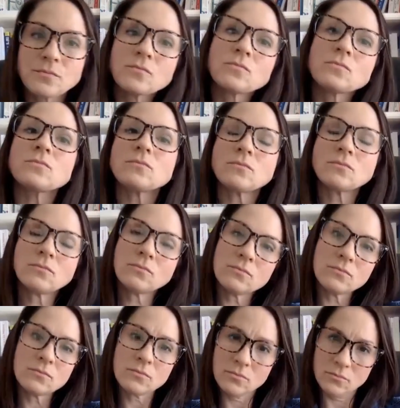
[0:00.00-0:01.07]

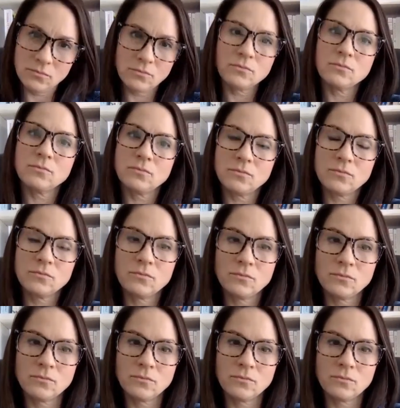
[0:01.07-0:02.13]

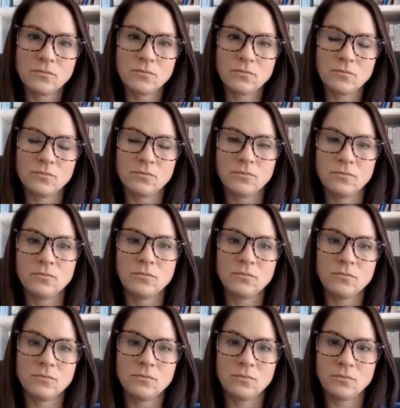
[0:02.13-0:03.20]

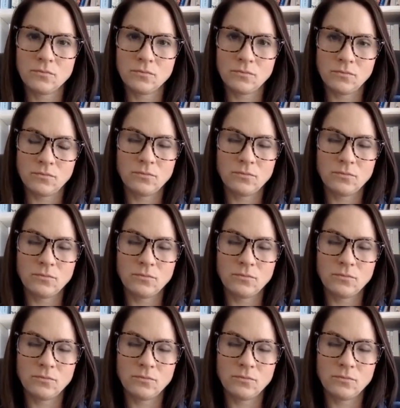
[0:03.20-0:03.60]
No words are spoken by the person on screen.